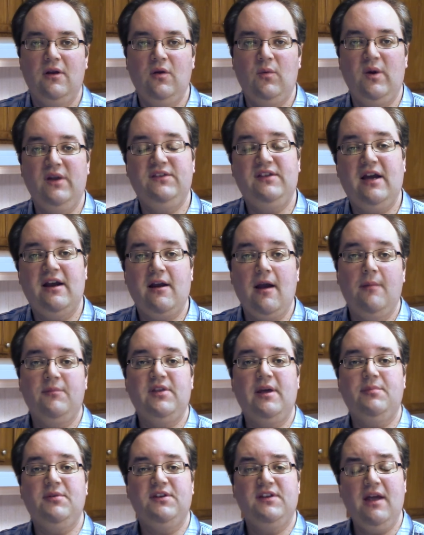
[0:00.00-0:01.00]
Once that
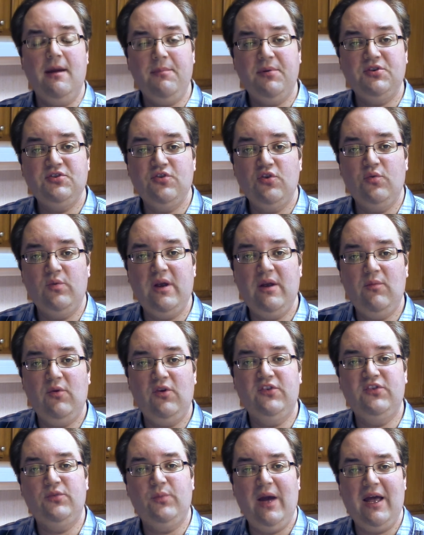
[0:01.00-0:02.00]
comes up to temperature, we
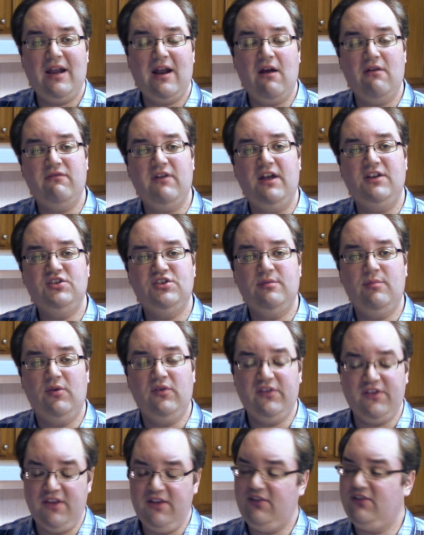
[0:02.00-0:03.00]
will sweat our
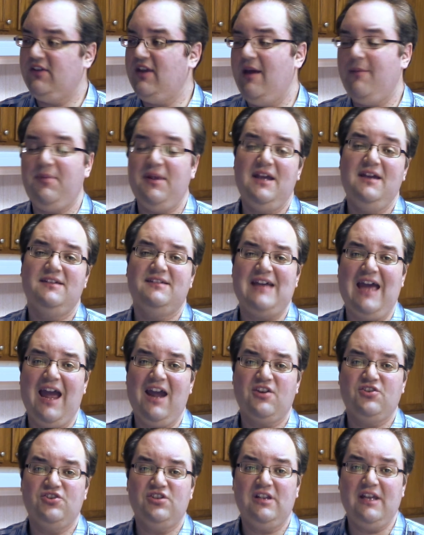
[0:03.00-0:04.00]
vegetables. This step is
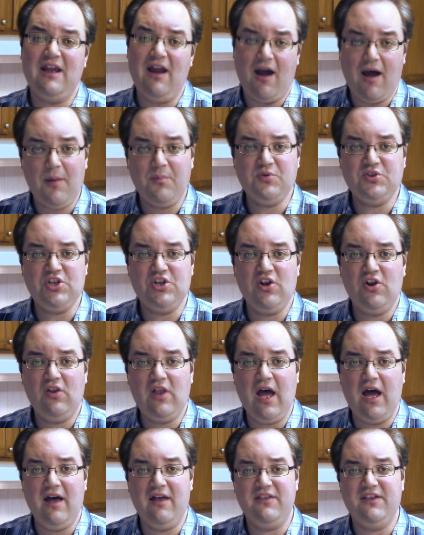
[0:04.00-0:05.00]
actually
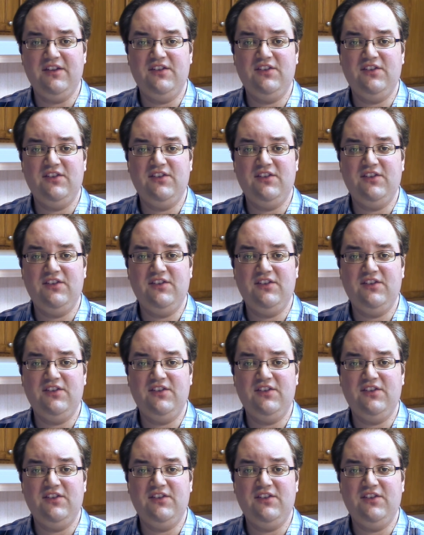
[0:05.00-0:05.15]
optional. Uh, this